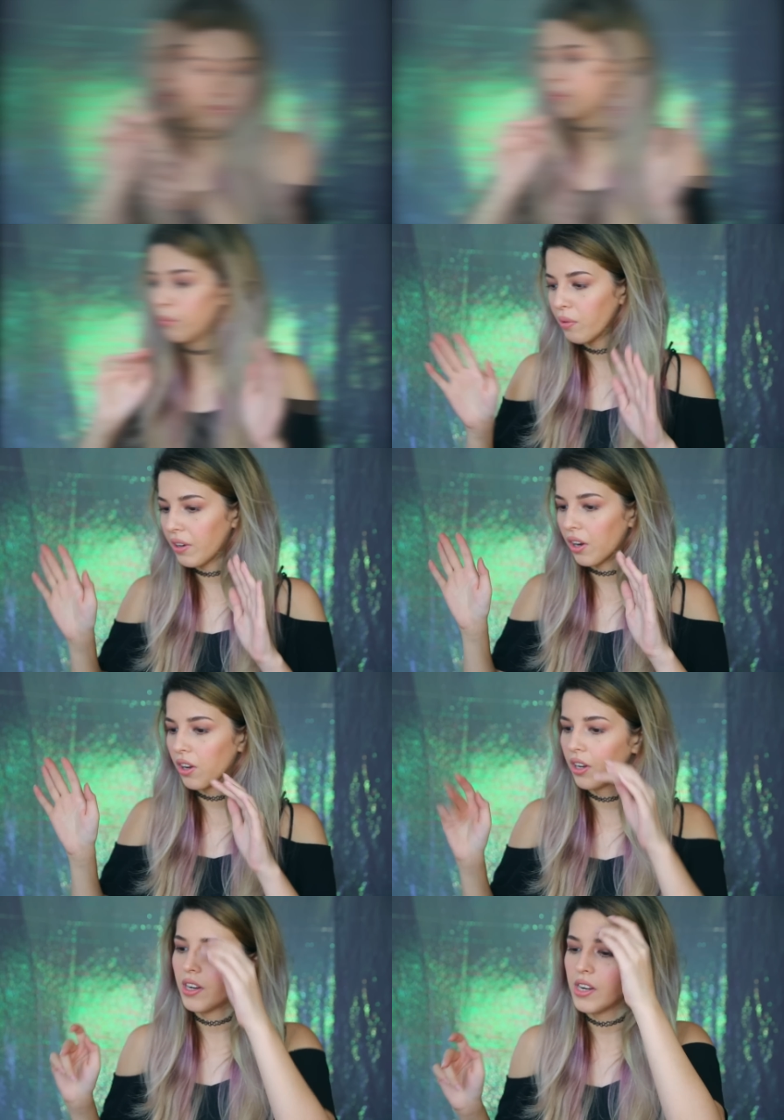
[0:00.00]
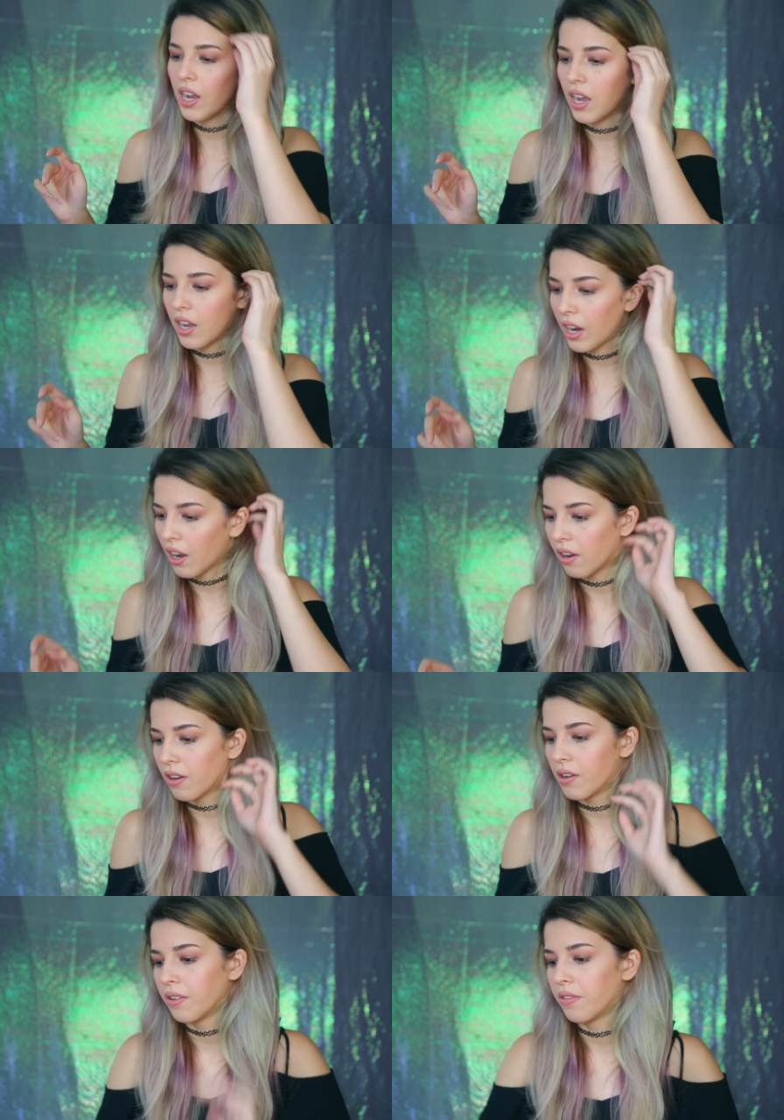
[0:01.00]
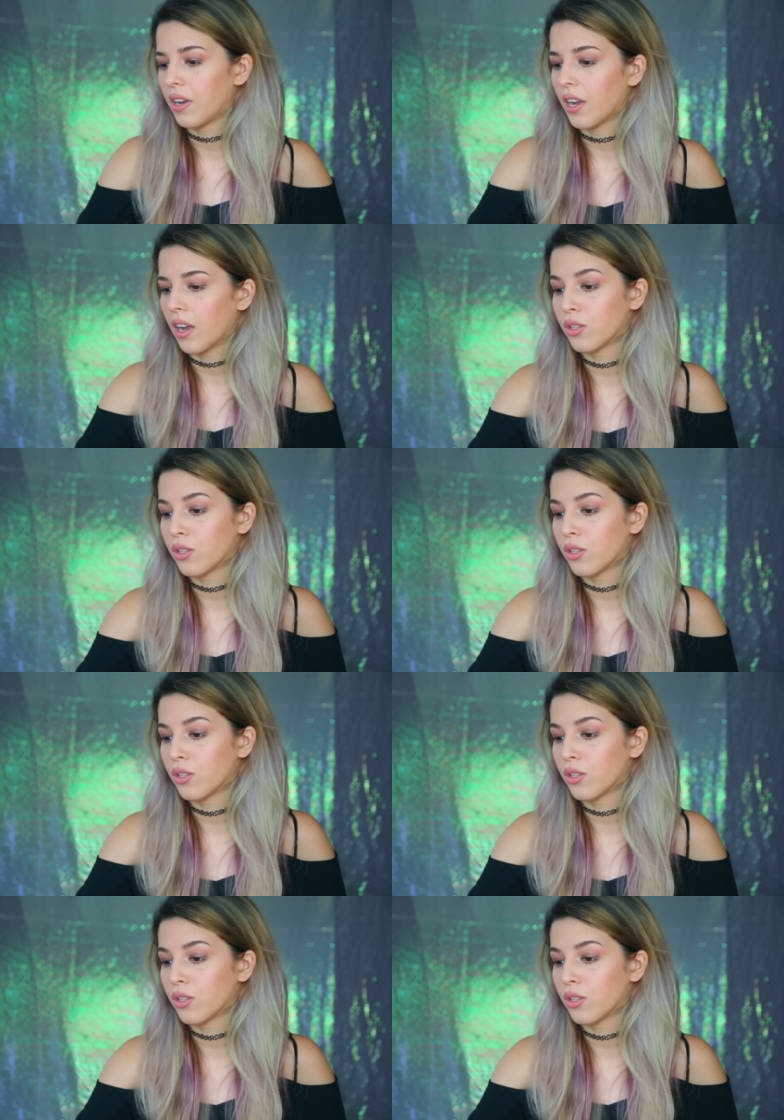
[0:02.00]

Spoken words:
Moving on, I have